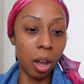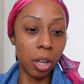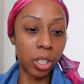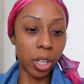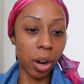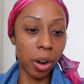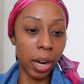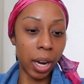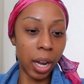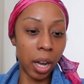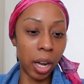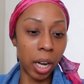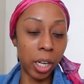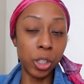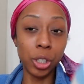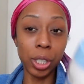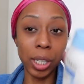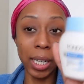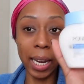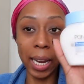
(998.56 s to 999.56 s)
Sorry, one
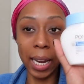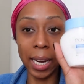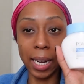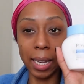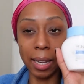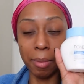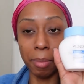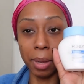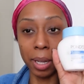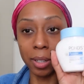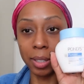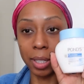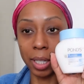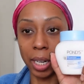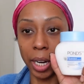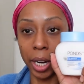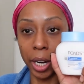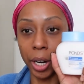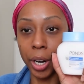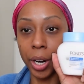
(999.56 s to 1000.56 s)
hundred eighty mils in
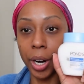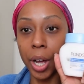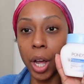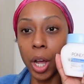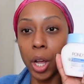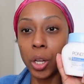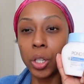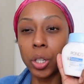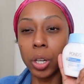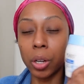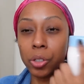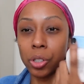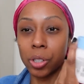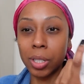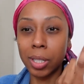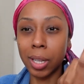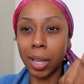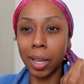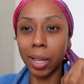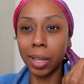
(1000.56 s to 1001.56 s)
here. So I was
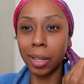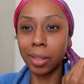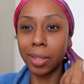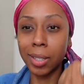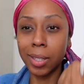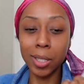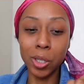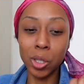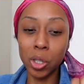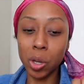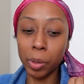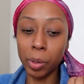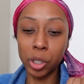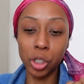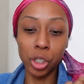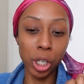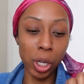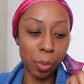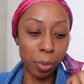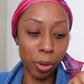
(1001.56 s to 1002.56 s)
just like, this is so
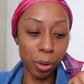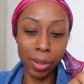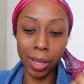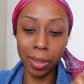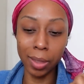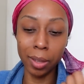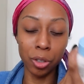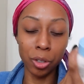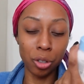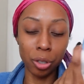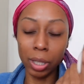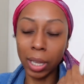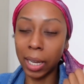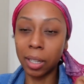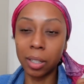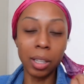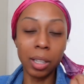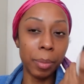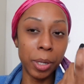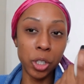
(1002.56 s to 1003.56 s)
much cheaper than the,
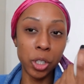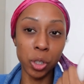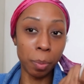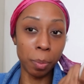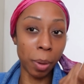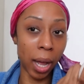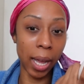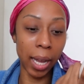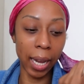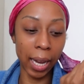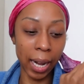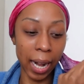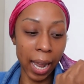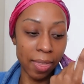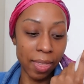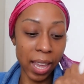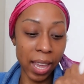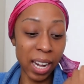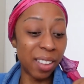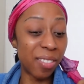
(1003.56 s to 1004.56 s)
like, let me just buy it.
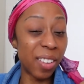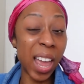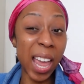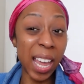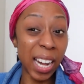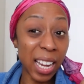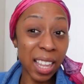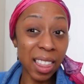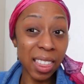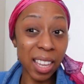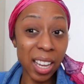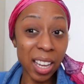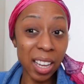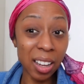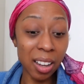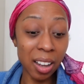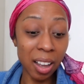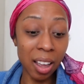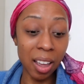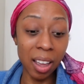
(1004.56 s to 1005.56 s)
And then if anything,
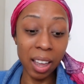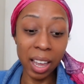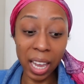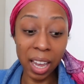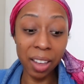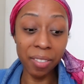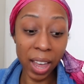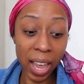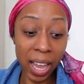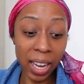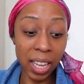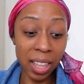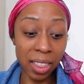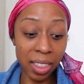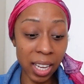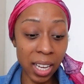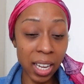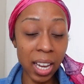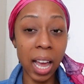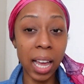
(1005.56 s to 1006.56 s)
if
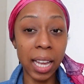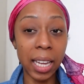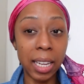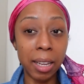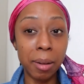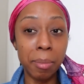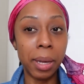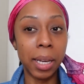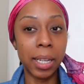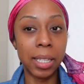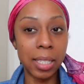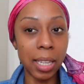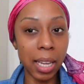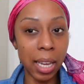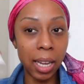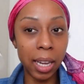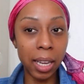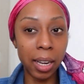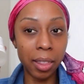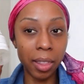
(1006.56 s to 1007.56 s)
anything, I can mix
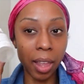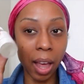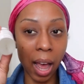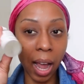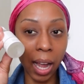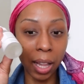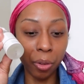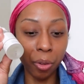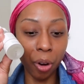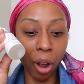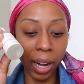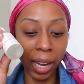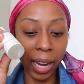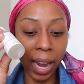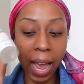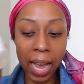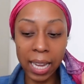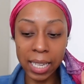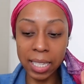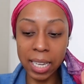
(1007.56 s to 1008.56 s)
in the hyaluronic
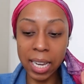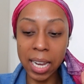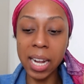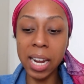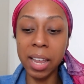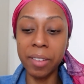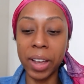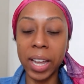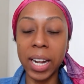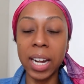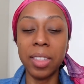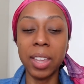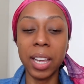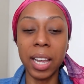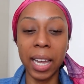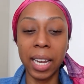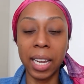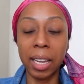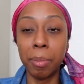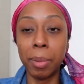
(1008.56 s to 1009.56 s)
acid. If anything,
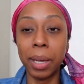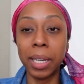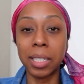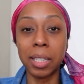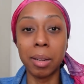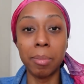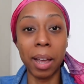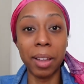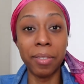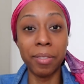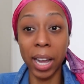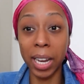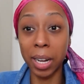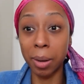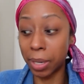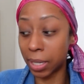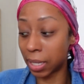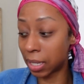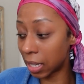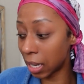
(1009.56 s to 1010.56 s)
I can mix in my
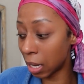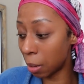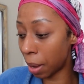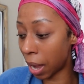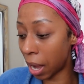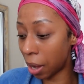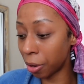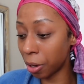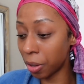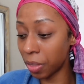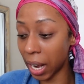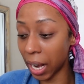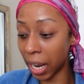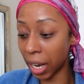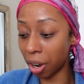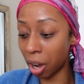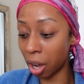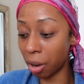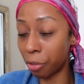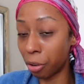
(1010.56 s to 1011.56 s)
vitamin C powder that I
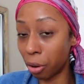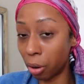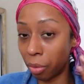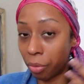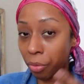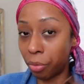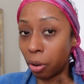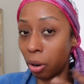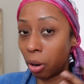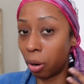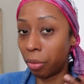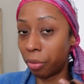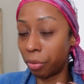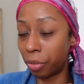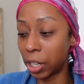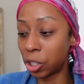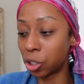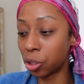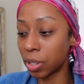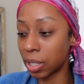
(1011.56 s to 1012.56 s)
got for, for
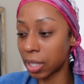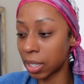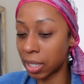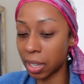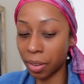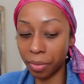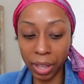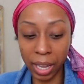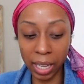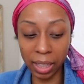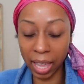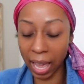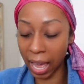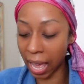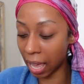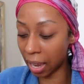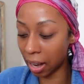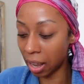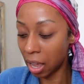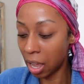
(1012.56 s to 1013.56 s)
facials and stuff like
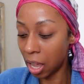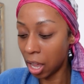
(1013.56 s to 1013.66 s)
that.